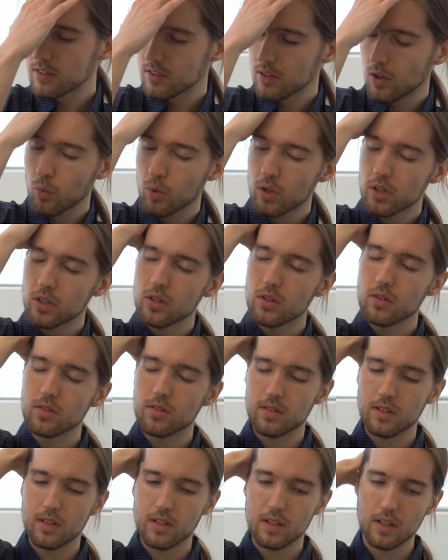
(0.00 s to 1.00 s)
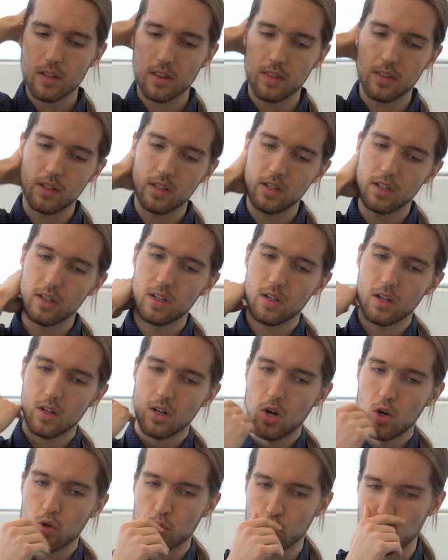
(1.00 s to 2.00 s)
So we're using the
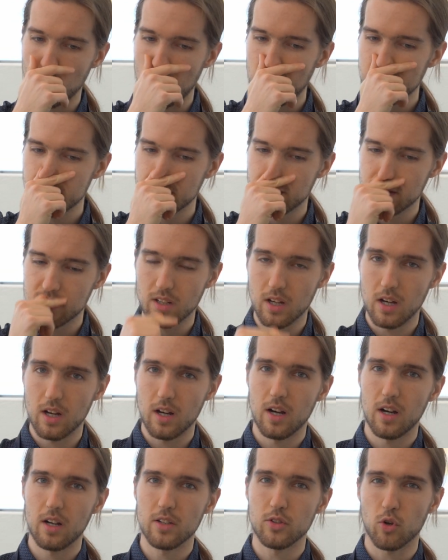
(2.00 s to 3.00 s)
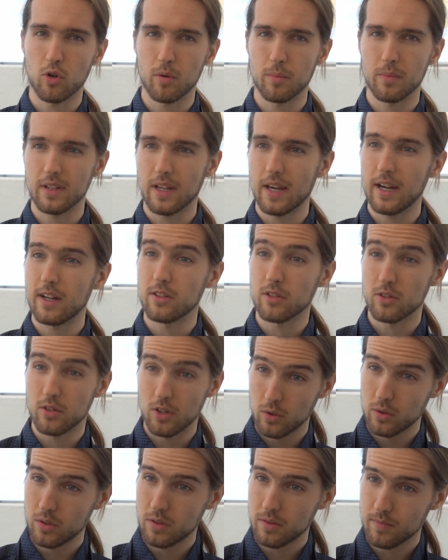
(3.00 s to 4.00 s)
Rust Jormungandr
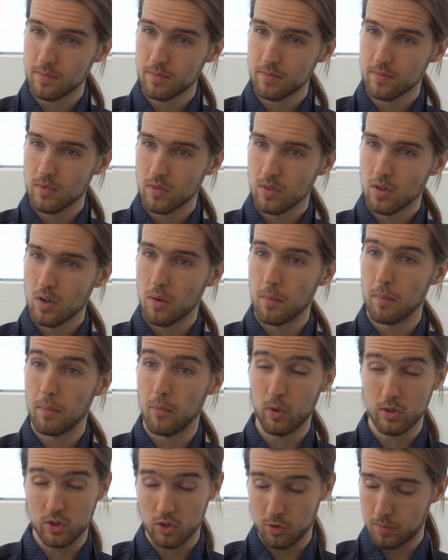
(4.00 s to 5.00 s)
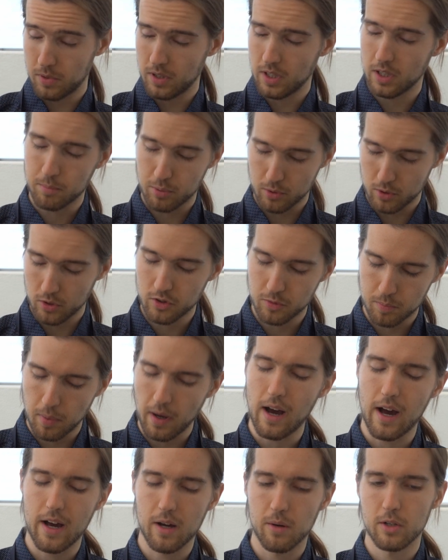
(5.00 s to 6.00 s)
node, which is being produced by
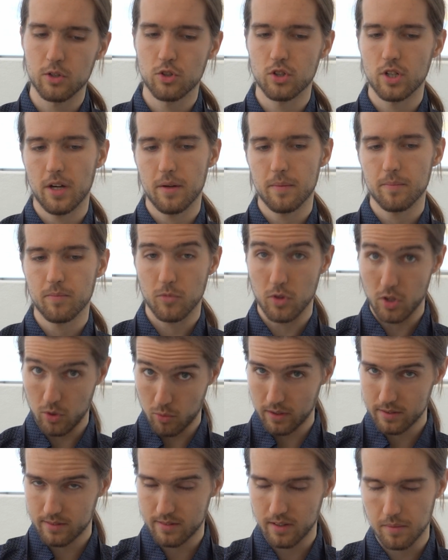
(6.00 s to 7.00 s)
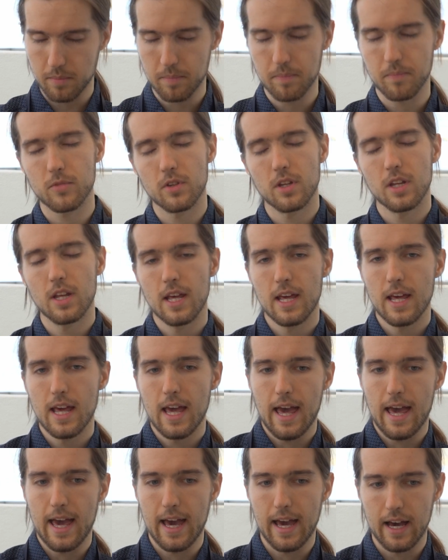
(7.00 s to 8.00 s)
IOHK, the Rust team.
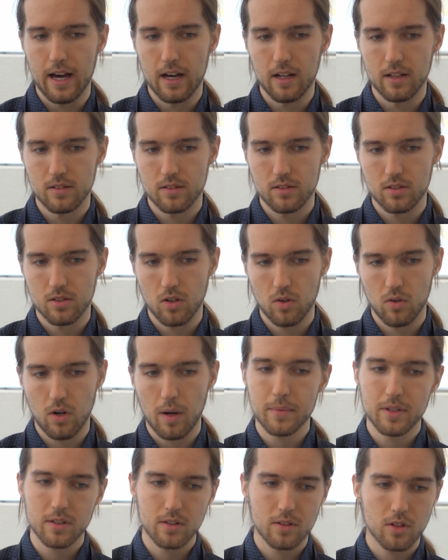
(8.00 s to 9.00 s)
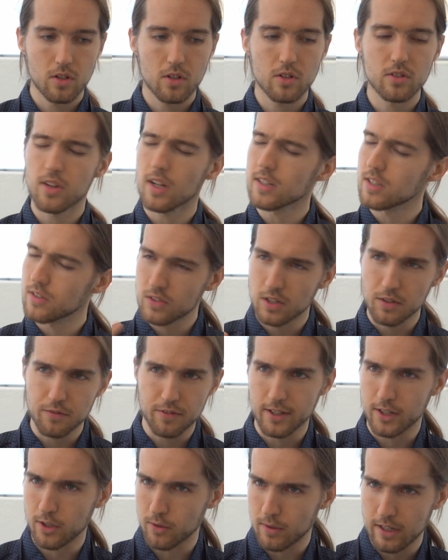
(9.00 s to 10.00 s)
And so, I mean, there's lots of
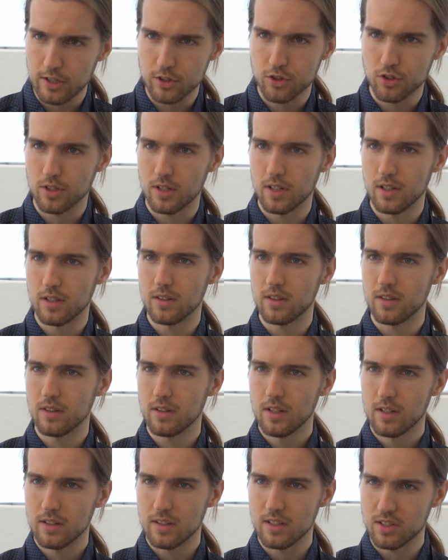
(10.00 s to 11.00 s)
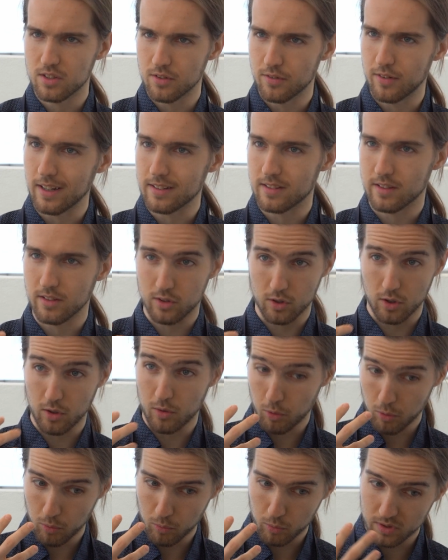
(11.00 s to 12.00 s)
configuration. These devices are
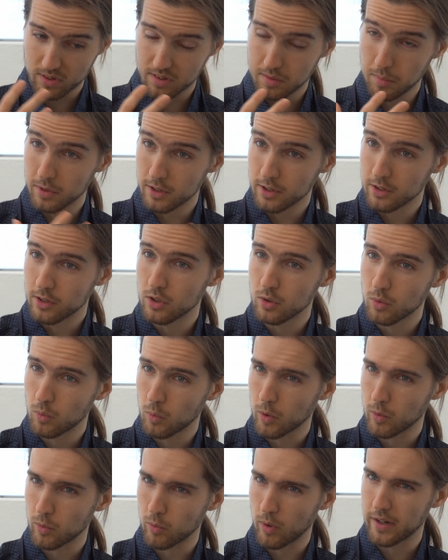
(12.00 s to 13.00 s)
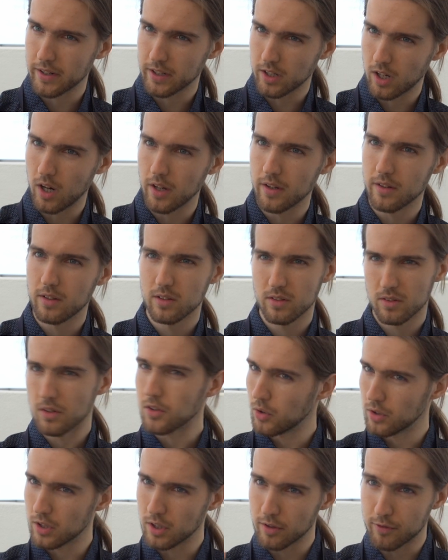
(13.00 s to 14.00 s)
reasonably new, we're running on, they're
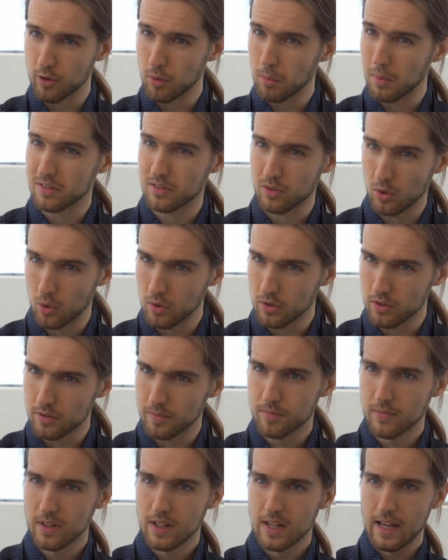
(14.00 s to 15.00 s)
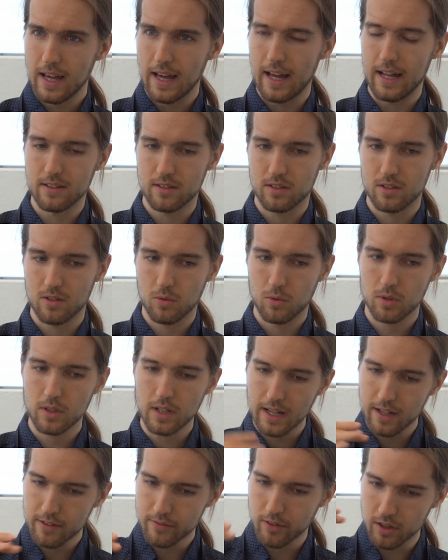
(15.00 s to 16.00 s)
only a few months old. Right. And so we're
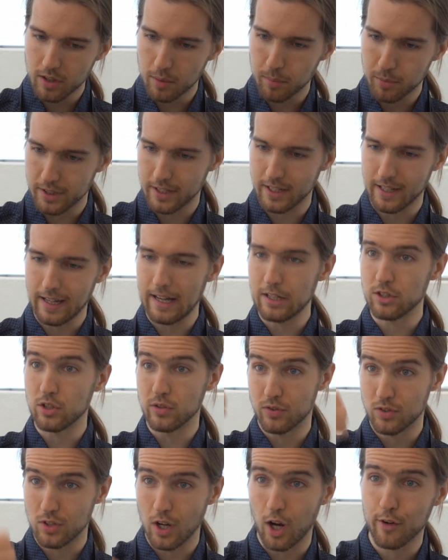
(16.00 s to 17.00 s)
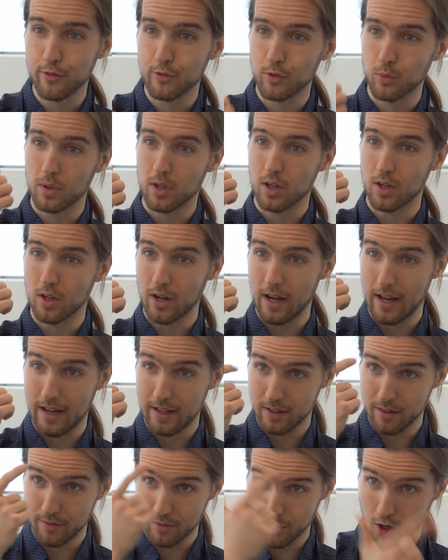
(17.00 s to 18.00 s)
kind of on the bleeding edge of software
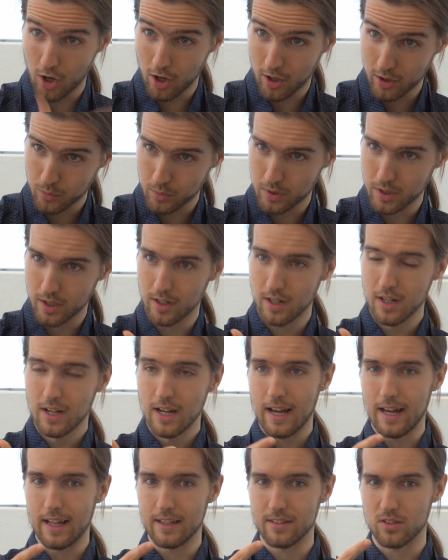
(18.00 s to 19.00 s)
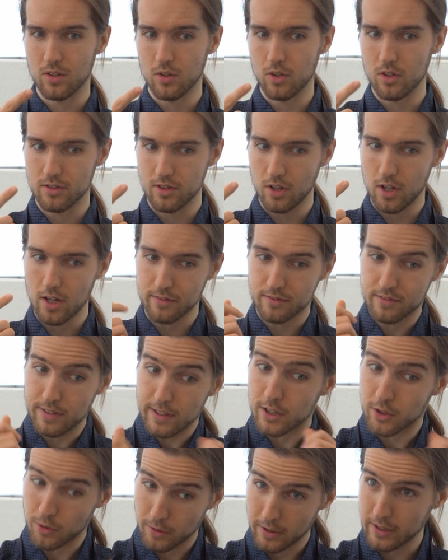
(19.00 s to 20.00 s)
and of the hardware. And so there's a lot of
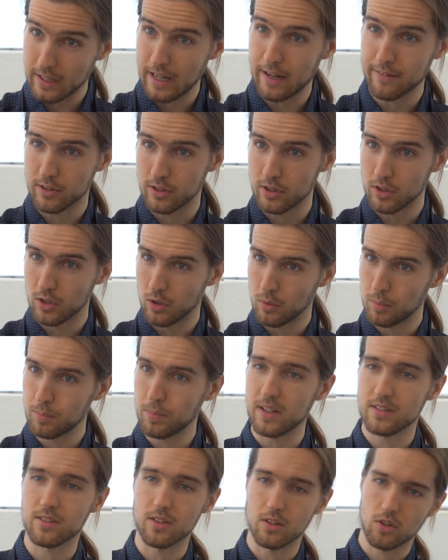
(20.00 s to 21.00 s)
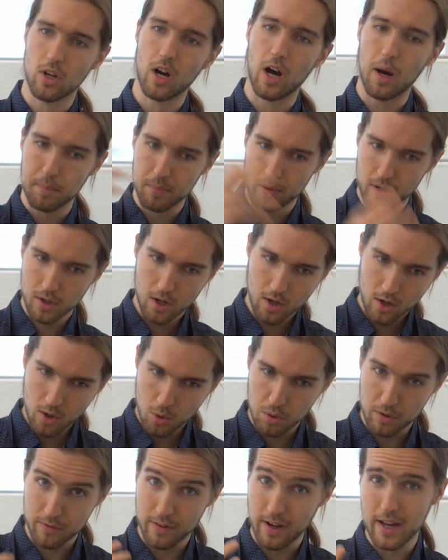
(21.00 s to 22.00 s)
tinkering you have to do. Plus on top,
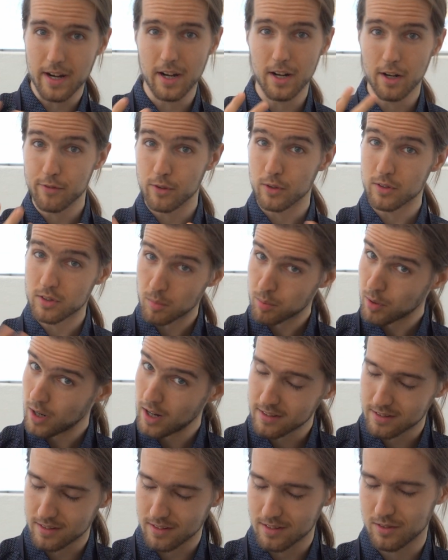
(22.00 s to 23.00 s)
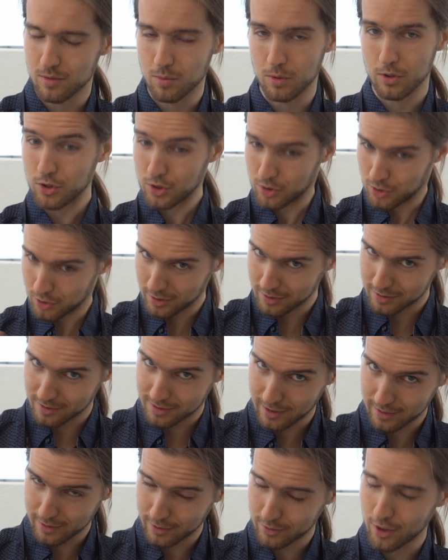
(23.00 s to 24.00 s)
we've added a few surprises, which you can
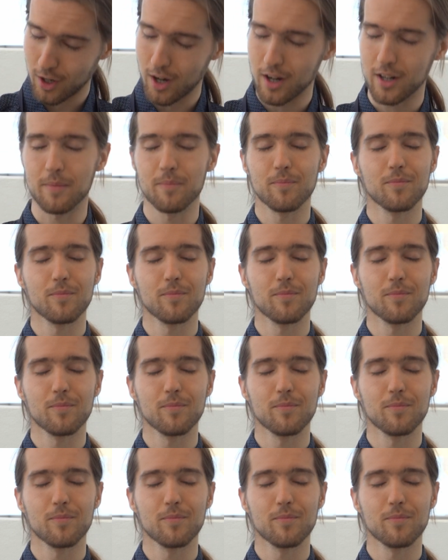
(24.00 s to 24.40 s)
see at the talk.